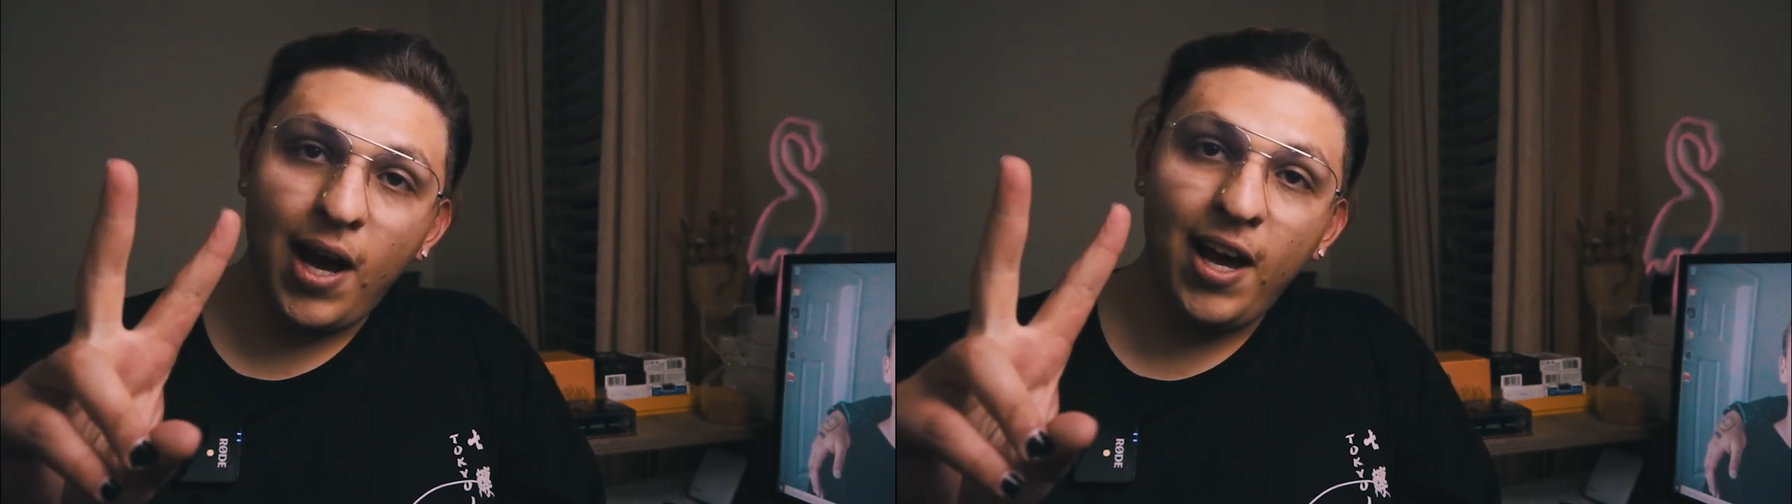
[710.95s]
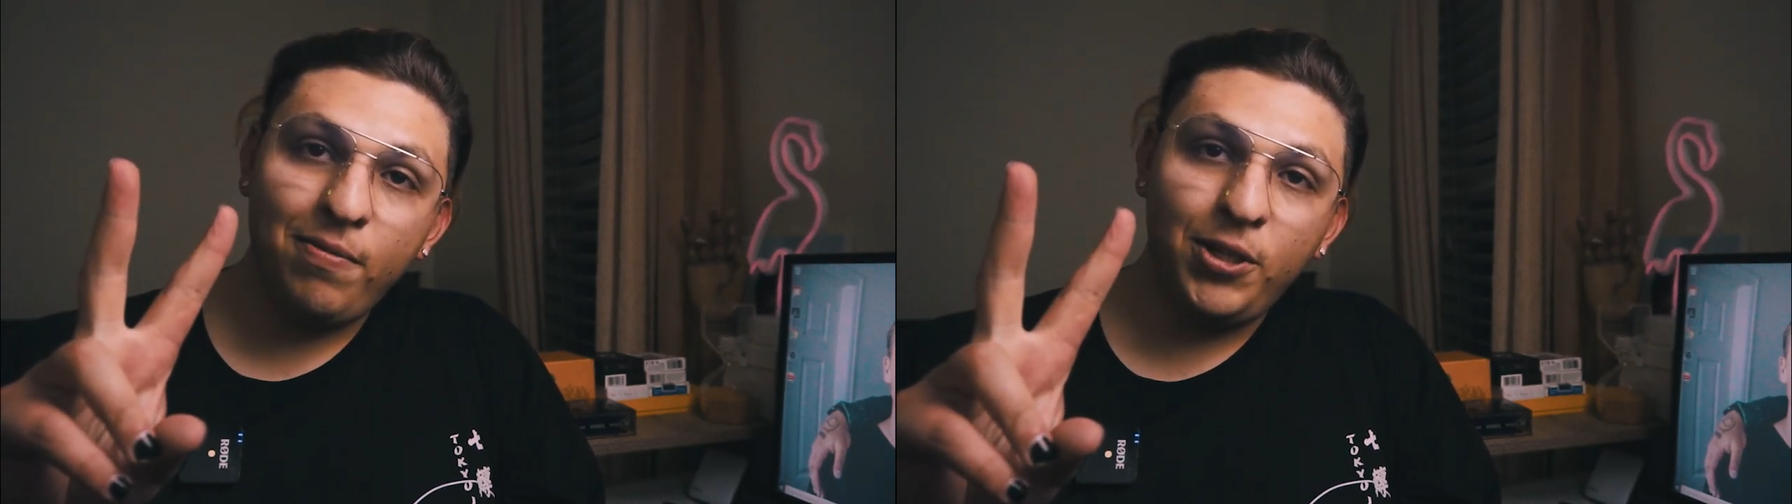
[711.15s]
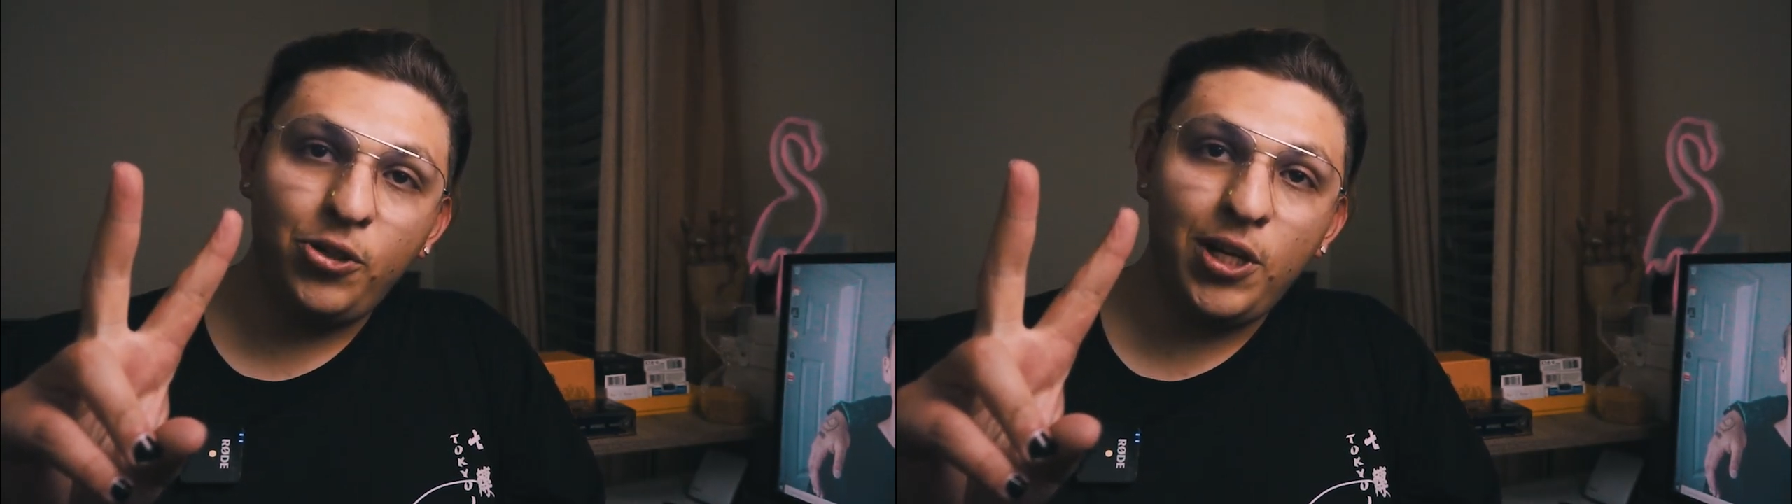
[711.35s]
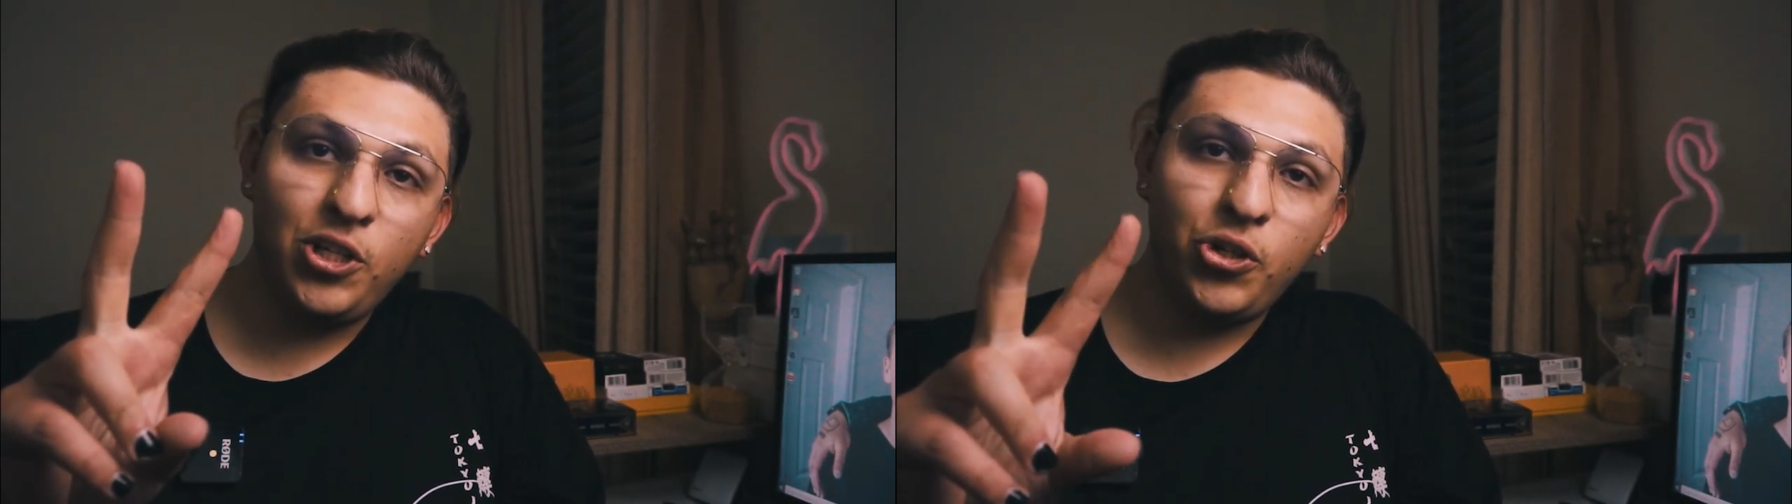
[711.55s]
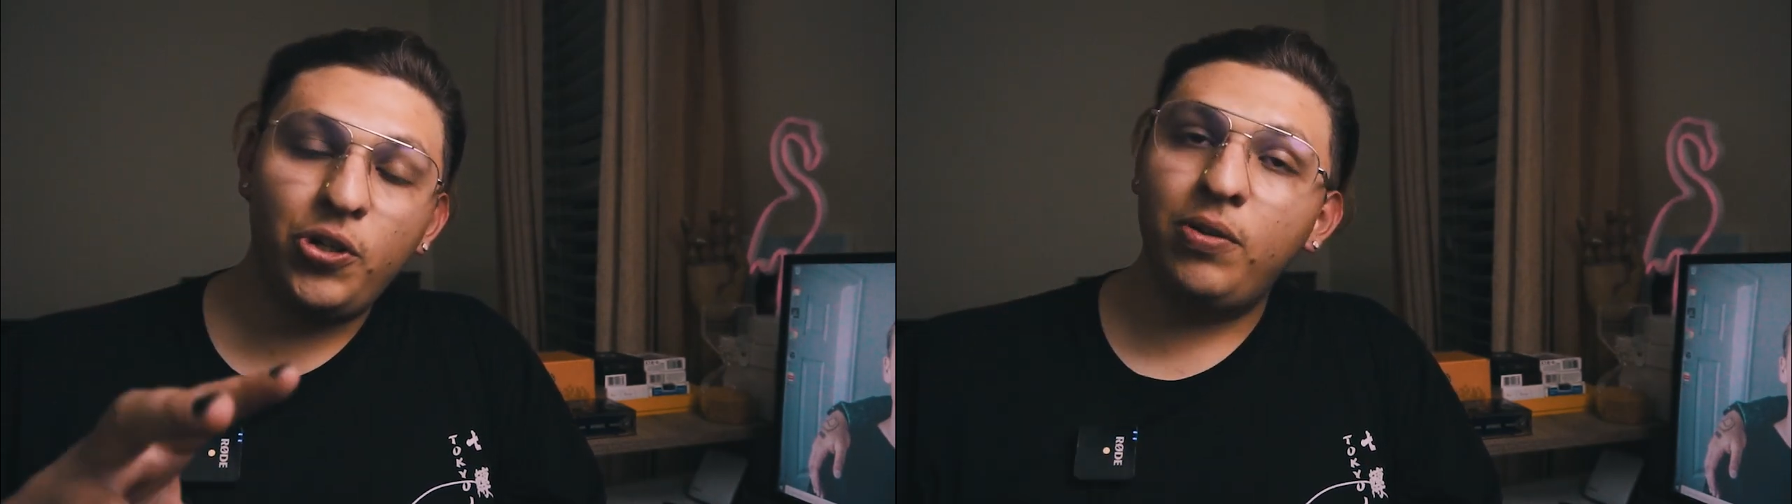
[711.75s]
I've been your
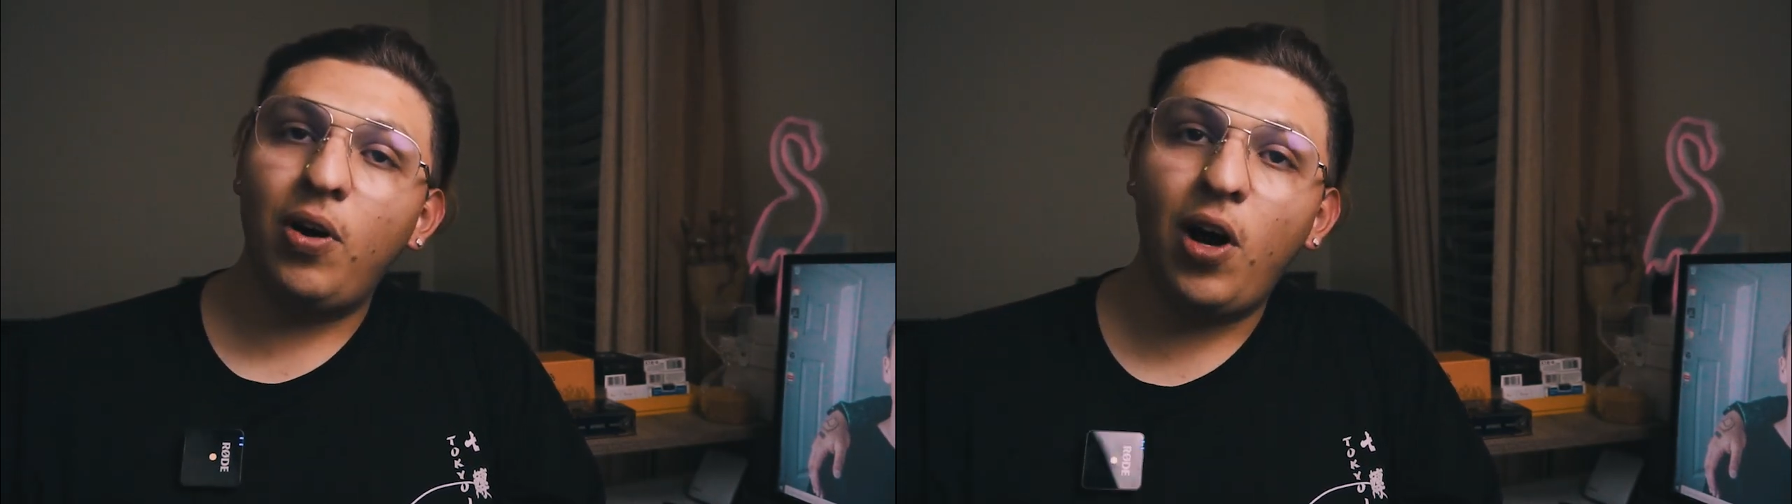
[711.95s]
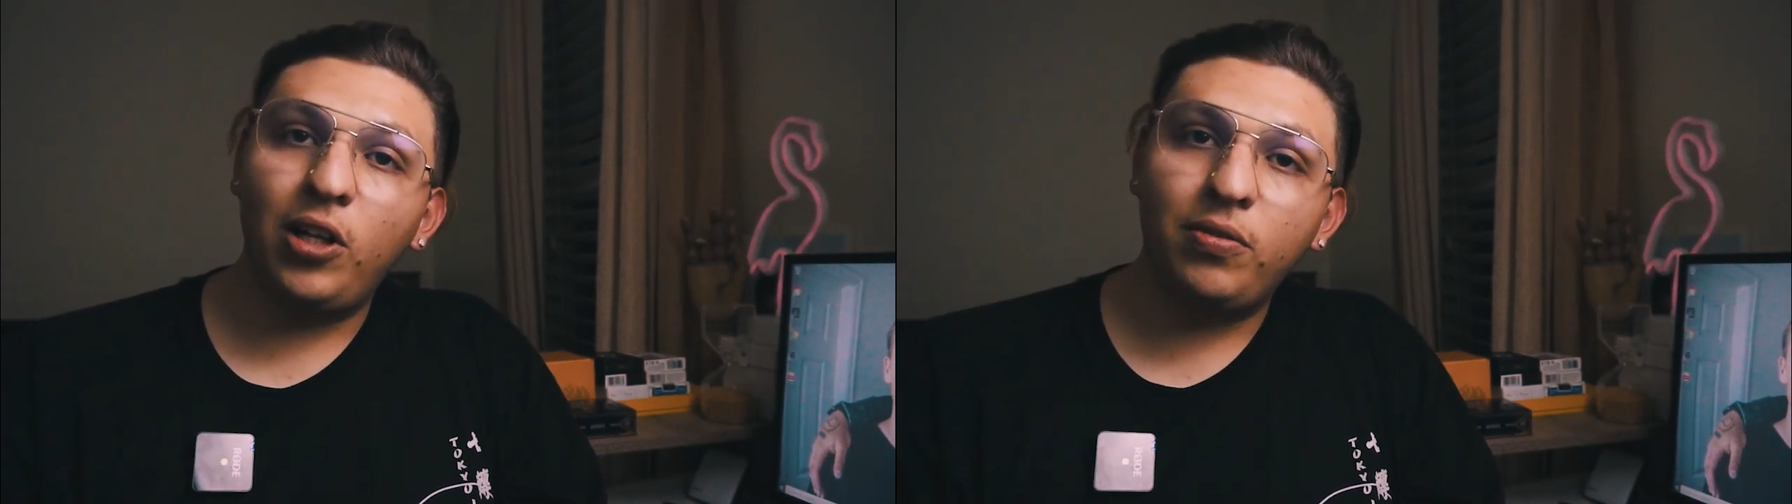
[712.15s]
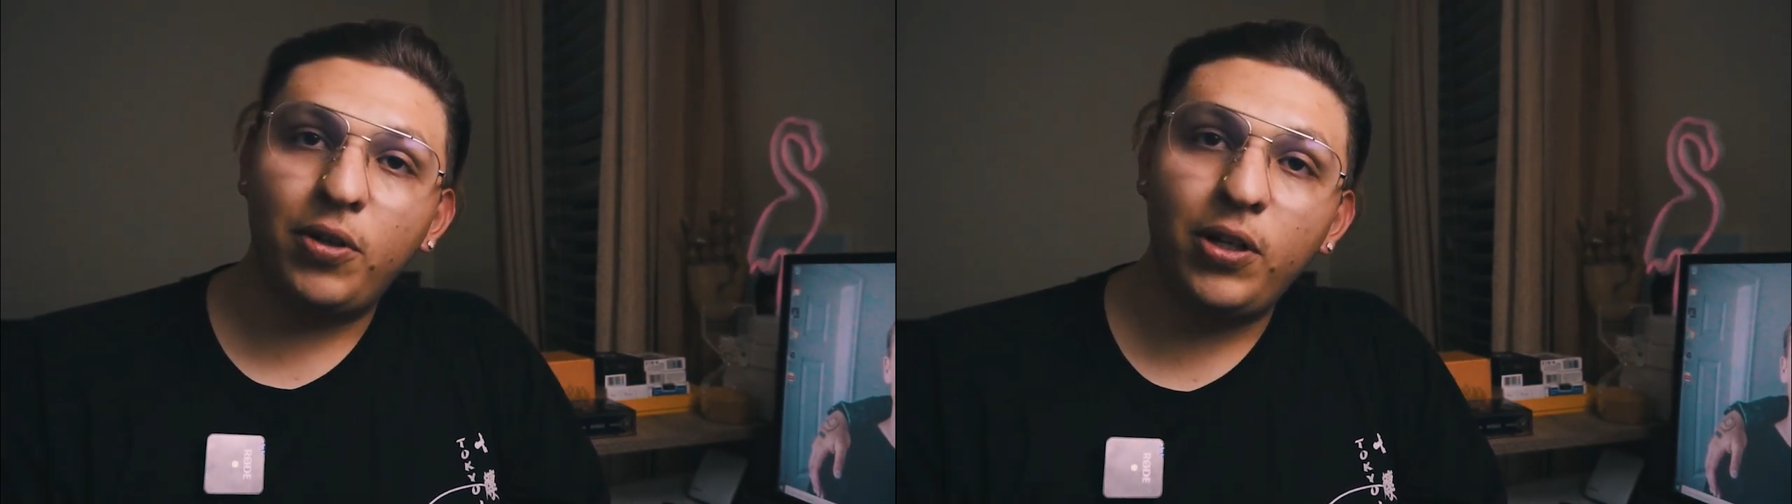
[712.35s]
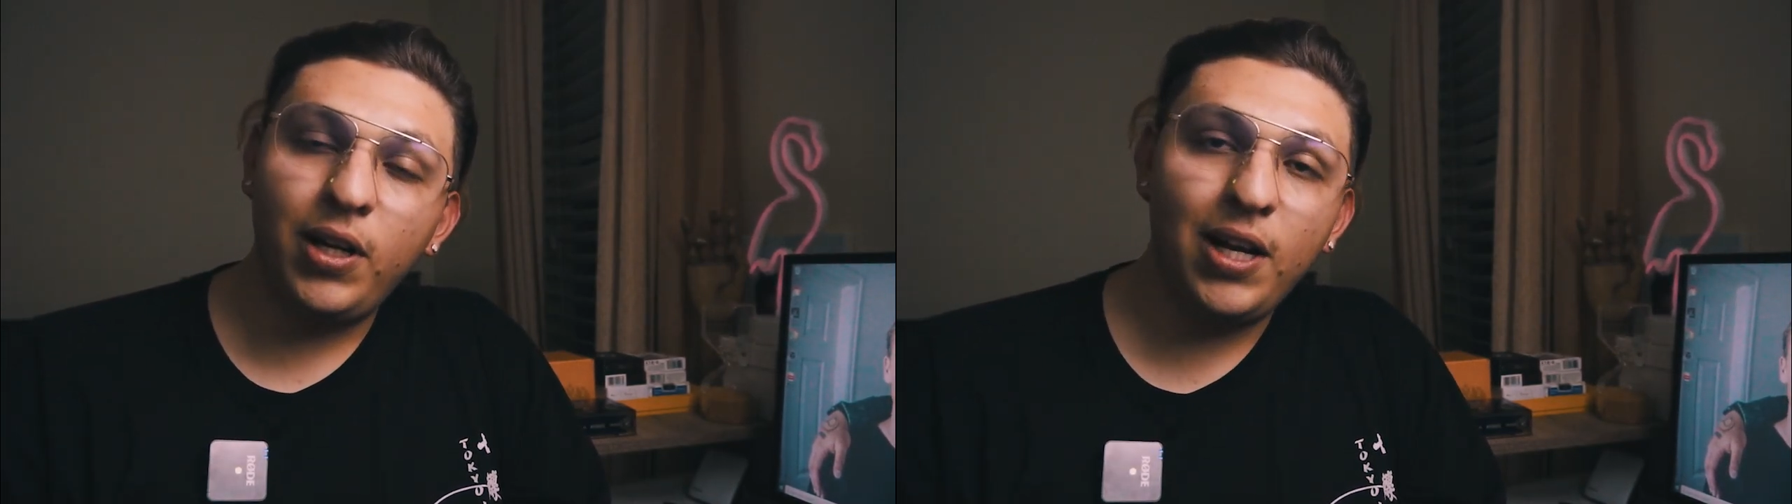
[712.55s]
teacher, Oliver,